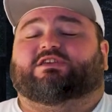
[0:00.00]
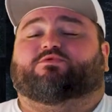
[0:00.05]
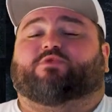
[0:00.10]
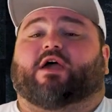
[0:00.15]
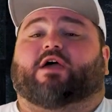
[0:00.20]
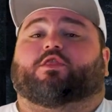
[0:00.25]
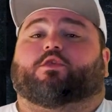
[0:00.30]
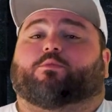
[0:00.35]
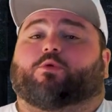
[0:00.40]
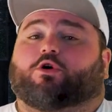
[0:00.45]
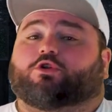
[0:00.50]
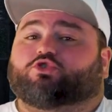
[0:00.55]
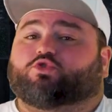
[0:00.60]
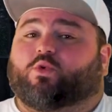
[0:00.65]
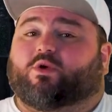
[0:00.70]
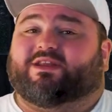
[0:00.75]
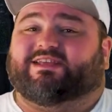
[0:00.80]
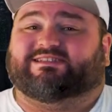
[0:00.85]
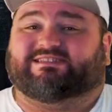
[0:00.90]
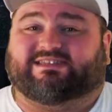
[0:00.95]
ran the ball
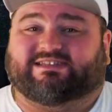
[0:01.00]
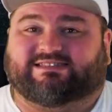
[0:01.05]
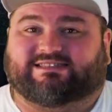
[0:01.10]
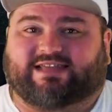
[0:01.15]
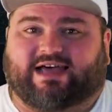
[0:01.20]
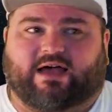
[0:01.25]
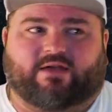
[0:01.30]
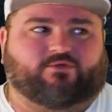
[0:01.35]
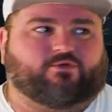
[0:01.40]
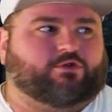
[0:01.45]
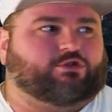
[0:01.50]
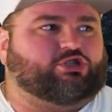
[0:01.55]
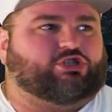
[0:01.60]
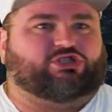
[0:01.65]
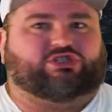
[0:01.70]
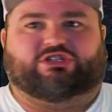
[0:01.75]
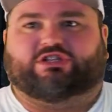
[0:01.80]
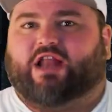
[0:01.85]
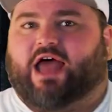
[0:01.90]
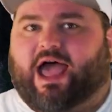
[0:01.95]
26 times for
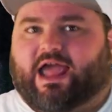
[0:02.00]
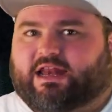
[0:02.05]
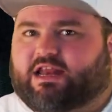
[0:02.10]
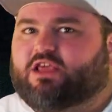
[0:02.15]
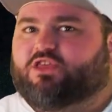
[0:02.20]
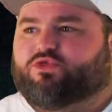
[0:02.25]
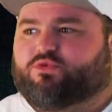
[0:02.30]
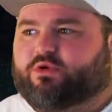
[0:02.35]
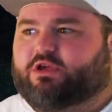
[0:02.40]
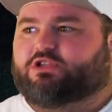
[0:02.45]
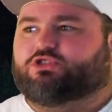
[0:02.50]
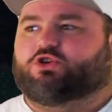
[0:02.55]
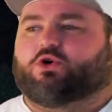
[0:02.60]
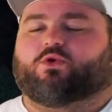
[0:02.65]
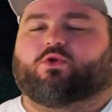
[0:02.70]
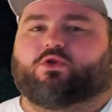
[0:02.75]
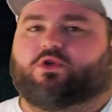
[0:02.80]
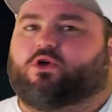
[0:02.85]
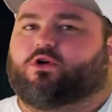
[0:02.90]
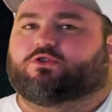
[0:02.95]
just 93
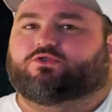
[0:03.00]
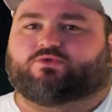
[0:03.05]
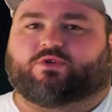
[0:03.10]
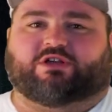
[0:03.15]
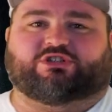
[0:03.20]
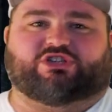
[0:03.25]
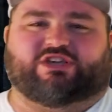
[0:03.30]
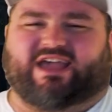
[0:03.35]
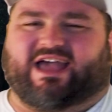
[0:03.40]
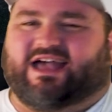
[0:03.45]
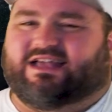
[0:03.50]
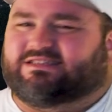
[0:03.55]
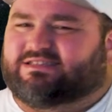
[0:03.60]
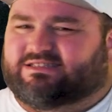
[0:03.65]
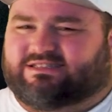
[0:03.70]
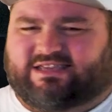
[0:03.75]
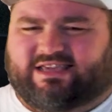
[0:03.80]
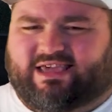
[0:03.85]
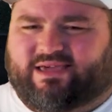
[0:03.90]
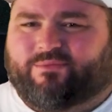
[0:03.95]
total yards rushing as a
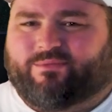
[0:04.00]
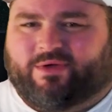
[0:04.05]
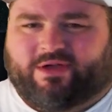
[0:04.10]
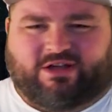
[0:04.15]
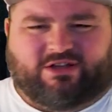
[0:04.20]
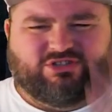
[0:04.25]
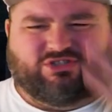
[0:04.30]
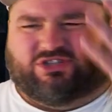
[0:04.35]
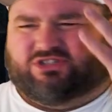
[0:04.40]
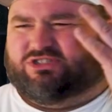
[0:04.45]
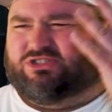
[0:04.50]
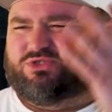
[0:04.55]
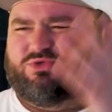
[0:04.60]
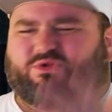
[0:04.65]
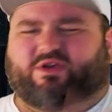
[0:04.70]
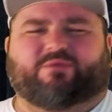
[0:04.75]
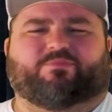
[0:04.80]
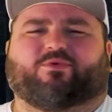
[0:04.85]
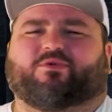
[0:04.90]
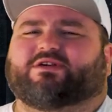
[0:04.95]
team, just
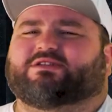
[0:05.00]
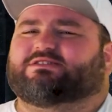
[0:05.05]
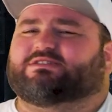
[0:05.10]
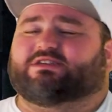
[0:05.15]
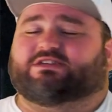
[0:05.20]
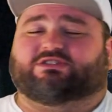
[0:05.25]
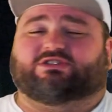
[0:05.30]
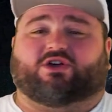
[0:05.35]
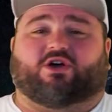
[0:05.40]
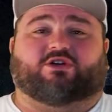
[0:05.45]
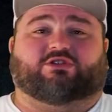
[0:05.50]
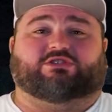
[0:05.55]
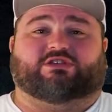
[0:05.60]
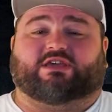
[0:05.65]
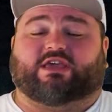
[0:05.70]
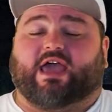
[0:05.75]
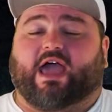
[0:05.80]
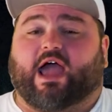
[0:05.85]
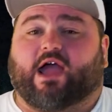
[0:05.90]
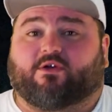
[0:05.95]
3.6 yards a
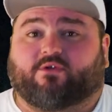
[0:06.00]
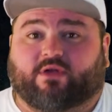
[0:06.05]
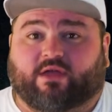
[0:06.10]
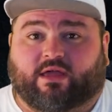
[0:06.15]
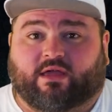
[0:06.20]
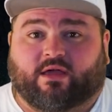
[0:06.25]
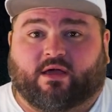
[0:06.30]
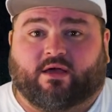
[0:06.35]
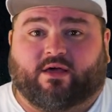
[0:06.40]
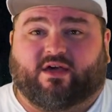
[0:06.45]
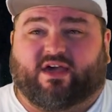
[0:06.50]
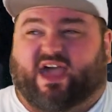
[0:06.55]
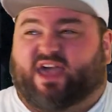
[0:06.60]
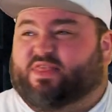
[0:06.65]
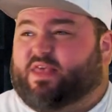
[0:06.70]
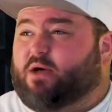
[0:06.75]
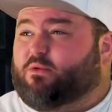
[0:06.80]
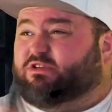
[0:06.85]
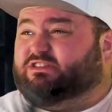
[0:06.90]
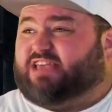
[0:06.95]
carry, and
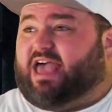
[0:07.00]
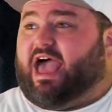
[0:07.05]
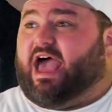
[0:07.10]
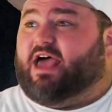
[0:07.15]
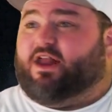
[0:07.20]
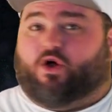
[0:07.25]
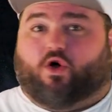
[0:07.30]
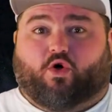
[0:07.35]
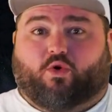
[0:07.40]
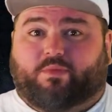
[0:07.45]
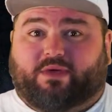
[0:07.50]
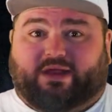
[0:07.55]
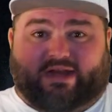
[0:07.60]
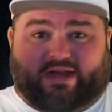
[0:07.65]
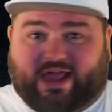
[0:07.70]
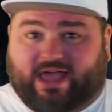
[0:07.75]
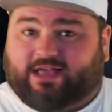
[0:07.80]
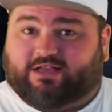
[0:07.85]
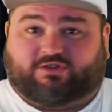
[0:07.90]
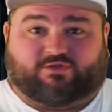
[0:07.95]
that was at home in
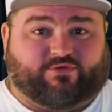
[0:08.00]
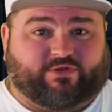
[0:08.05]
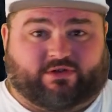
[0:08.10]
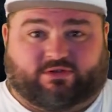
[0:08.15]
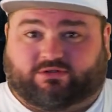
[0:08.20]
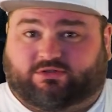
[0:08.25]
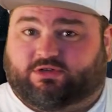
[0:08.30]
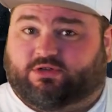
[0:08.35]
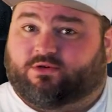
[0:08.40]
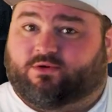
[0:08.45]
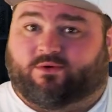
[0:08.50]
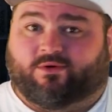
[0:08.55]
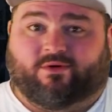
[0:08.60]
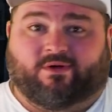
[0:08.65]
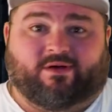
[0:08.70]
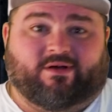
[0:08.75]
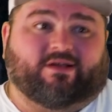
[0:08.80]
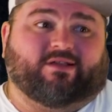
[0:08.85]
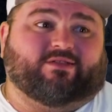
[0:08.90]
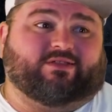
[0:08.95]
Nashville too.
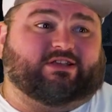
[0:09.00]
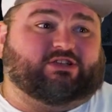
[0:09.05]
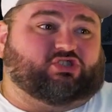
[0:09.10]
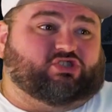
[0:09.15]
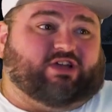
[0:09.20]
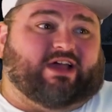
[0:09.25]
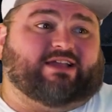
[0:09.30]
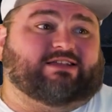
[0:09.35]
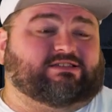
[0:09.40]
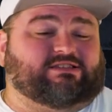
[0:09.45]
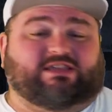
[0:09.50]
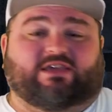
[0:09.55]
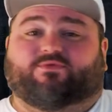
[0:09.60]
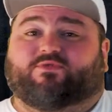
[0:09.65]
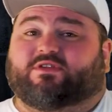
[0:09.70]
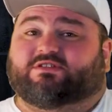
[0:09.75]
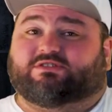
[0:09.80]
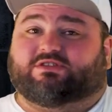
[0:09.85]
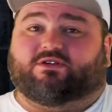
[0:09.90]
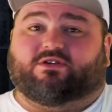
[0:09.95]
This Giants
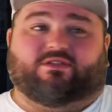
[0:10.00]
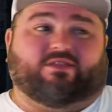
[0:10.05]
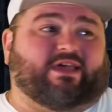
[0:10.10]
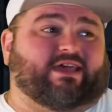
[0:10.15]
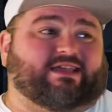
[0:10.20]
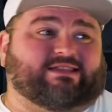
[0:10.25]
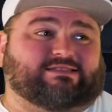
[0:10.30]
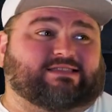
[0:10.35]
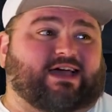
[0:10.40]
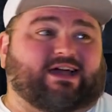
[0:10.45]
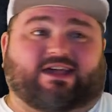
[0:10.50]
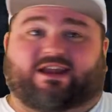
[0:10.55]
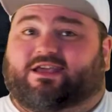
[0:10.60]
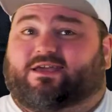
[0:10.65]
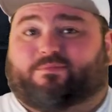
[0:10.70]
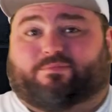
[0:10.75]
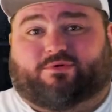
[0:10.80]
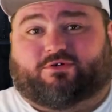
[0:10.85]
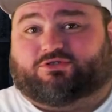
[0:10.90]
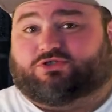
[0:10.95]
defense looking like it's not going to
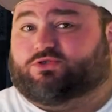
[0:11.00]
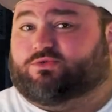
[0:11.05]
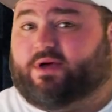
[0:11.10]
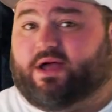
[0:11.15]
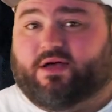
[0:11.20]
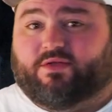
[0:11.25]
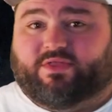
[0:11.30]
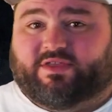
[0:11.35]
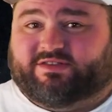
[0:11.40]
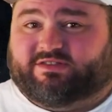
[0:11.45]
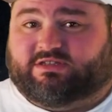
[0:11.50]
get pushed around this